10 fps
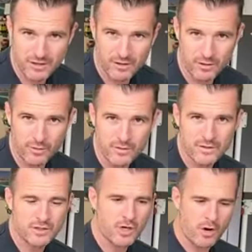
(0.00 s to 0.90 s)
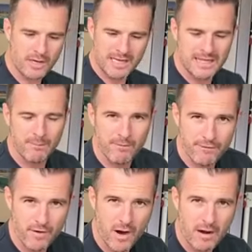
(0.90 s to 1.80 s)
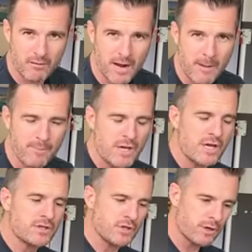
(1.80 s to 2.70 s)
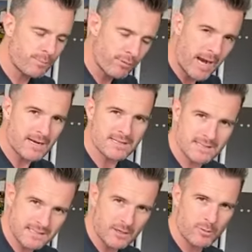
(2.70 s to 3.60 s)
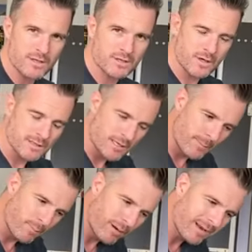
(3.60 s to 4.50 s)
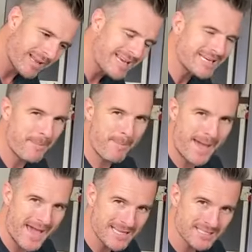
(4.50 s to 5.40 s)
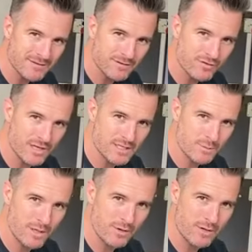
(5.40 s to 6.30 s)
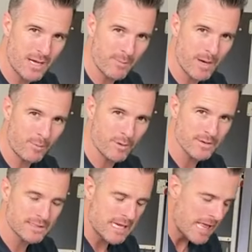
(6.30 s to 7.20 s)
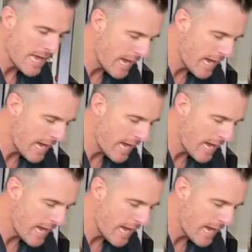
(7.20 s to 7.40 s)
your glutes. Don't let them fire up. So you've got to practice this a little bit so it's a complete passive stretch when you come upwards.